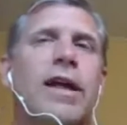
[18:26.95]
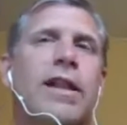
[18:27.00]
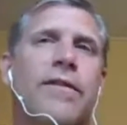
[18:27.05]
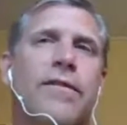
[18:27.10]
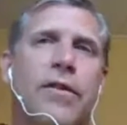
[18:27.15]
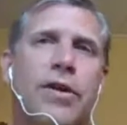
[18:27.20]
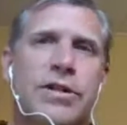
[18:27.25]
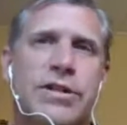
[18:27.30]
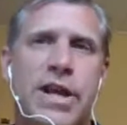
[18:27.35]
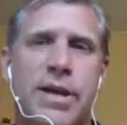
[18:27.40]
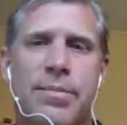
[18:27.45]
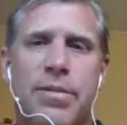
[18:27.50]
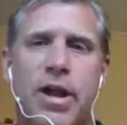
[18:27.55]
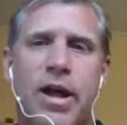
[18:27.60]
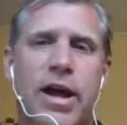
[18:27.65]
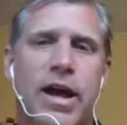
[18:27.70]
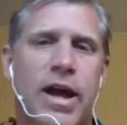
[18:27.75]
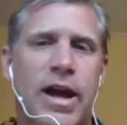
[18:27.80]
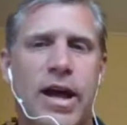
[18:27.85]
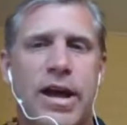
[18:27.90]
For example,
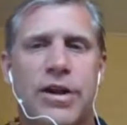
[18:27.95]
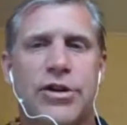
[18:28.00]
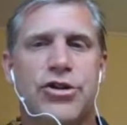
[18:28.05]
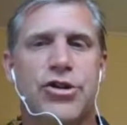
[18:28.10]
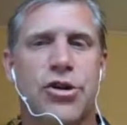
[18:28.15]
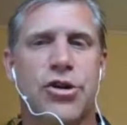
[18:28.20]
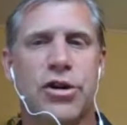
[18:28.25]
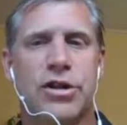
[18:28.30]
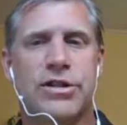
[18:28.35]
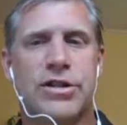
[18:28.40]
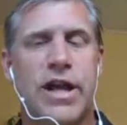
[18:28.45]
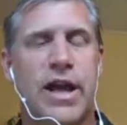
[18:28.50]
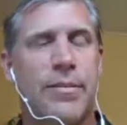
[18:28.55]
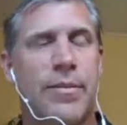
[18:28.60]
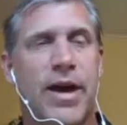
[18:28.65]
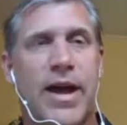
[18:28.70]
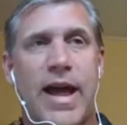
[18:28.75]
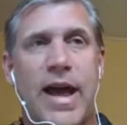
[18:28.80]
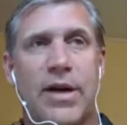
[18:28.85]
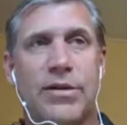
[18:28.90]
I had a journalist at
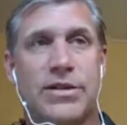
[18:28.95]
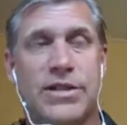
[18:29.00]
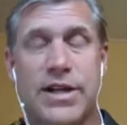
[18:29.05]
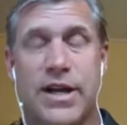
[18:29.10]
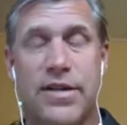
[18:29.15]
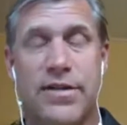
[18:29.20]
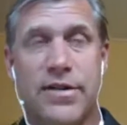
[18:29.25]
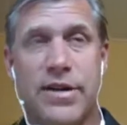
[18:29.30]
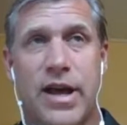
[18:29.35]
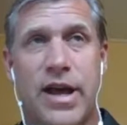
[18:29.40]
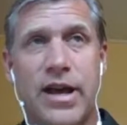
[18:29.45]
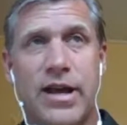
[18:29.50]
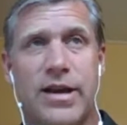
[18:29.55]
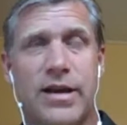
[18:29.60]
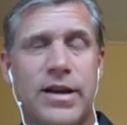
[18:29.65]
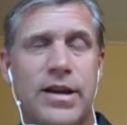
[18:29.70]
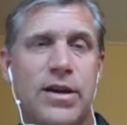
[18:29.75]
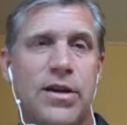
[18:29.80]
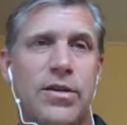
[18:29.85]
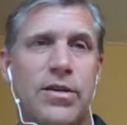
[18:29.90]
my house the other day, and
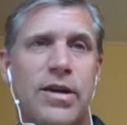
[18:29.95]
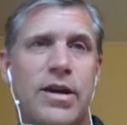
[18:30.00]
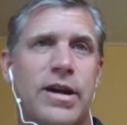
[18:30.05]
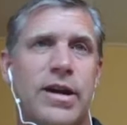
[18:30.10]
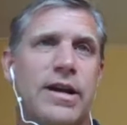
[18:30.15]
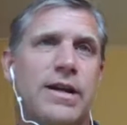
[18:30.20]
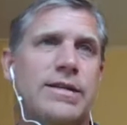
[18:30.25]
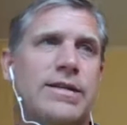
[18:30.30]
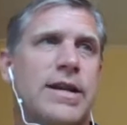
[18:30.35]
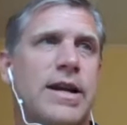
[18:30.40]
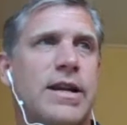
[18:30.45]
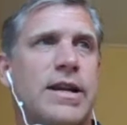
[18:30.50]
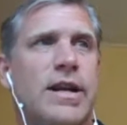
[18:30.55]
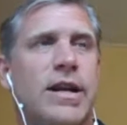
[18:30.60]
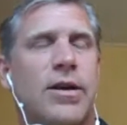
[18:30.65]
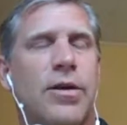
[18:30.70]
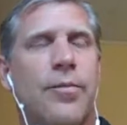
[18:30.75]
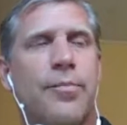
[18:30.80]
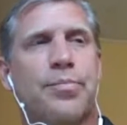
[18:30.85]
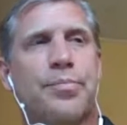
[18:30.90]
he said,
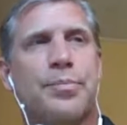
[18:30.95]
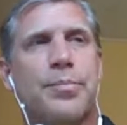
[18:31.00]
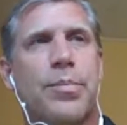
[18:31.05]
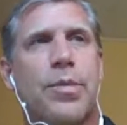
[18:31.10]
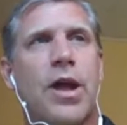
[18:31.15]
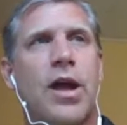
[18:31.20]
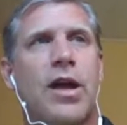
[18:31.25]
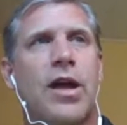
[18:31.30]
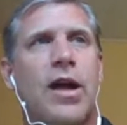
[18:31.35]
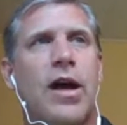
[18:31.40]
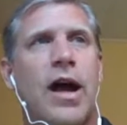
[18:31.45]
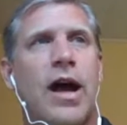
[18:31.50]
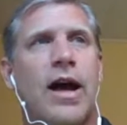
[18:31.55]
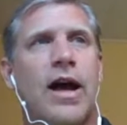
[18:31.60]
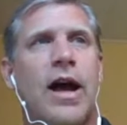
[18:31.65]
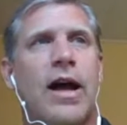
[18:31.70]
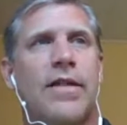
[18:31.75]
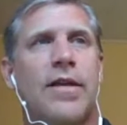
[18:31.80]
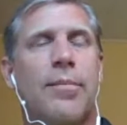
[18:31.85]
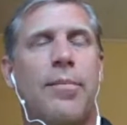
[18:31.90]

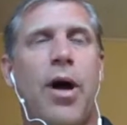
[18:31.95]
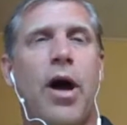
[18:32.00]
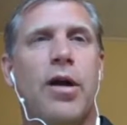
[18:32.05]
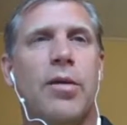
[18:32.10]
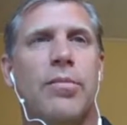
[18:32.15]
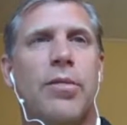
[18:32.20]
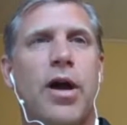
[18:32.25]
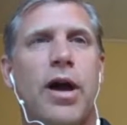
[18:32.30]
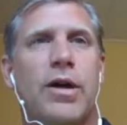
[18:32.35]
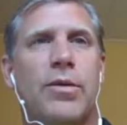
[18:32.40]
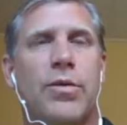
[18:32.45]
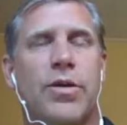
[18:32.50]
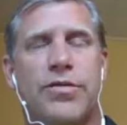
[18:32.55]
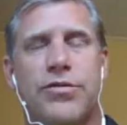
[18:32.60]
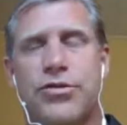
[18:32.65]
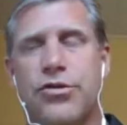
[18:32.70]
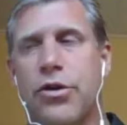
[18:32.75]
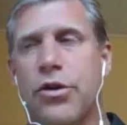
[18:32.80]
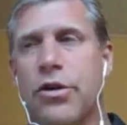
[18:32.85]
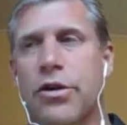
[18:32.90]
the bottom line with
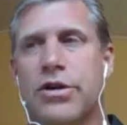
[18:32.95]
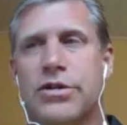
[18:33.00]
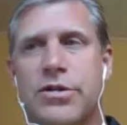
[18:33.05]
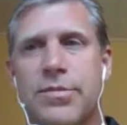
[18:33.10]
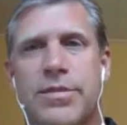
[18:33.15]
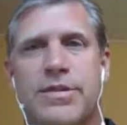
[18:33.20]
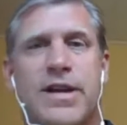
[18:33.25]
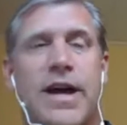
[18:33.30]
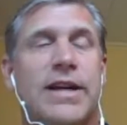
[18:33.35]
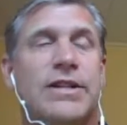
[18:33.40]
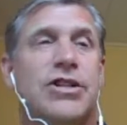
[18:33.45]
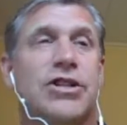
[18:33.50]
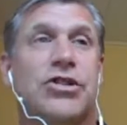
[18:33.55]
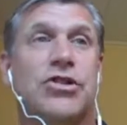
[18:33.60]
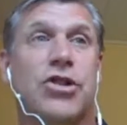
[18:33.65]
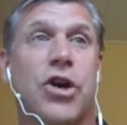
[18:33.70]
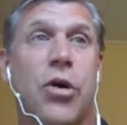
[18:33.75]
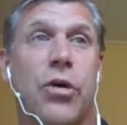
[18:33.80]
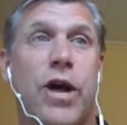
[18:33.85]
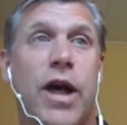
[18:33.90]
journalism is I just
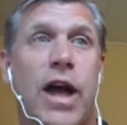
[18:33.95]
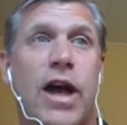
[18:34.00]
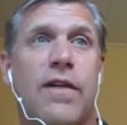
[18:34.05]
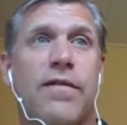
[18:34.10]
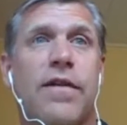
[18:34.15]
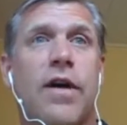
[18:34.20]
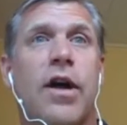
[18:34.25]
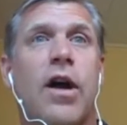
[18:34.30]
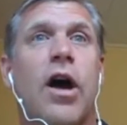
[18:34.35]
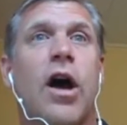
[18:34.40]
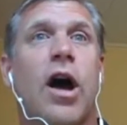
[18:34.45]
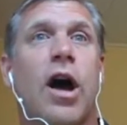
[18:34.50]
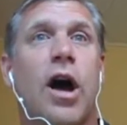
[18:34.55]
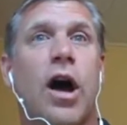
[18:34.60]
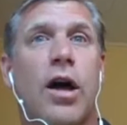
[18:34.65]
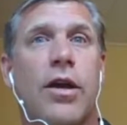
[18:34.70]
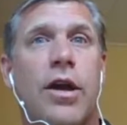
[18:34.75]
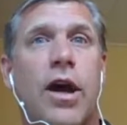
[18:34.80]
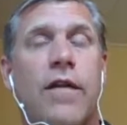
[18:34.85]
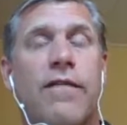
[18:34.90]
don't have
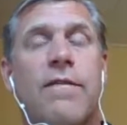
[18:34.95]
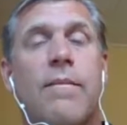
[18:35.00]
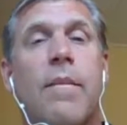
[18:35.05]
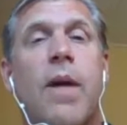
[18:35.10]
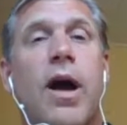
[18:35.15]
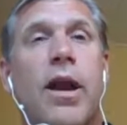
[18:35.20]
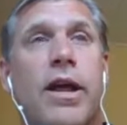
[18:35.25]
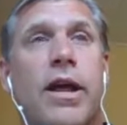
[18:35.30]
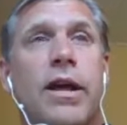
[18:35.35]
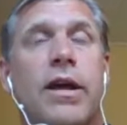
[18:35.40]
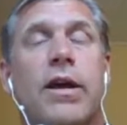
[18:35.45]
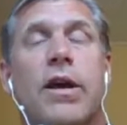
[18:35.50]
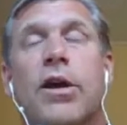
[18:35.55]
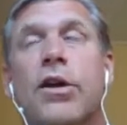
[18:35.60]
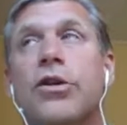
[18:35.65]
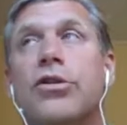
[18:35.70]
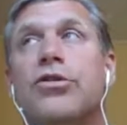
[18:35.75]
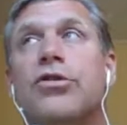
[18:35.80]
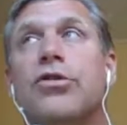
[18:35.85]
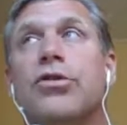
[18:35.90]
enough money
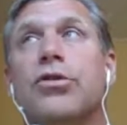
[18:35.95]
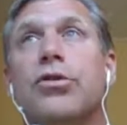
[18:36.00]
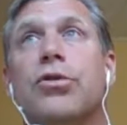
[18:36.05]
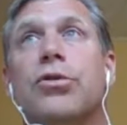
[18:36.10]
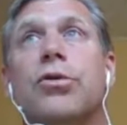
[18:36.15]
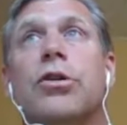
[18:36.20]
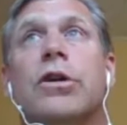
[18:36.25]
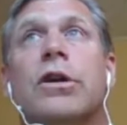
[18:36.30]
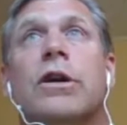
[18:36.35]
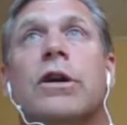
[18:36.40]
to